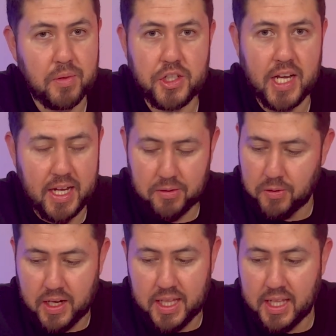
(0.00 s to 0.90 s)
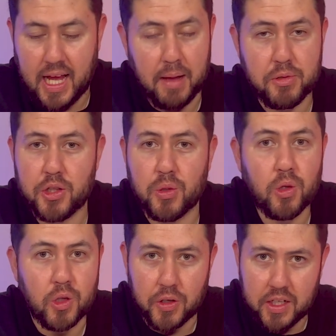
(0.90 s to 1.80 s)
channel or anything, I'm
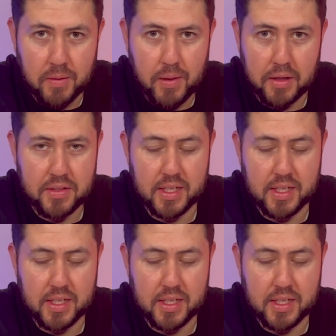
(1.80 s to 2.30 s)
still learning about this.